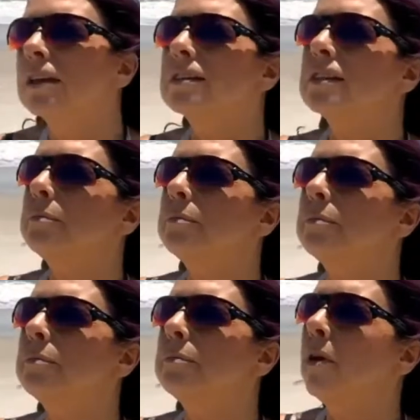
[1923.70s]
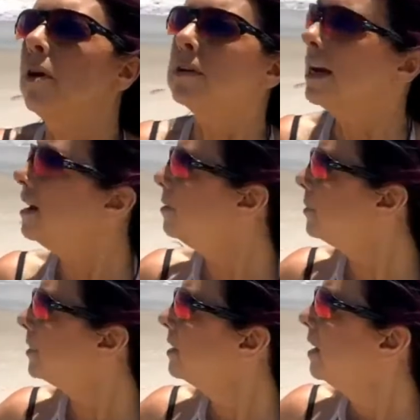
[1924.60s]
This is the part where
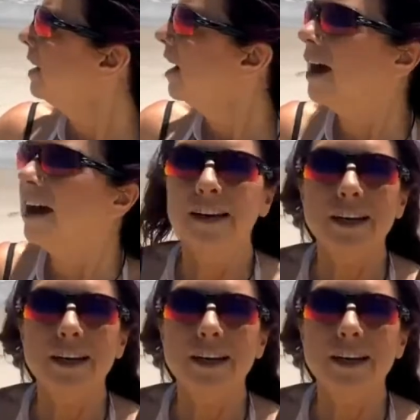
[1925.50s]
sometimes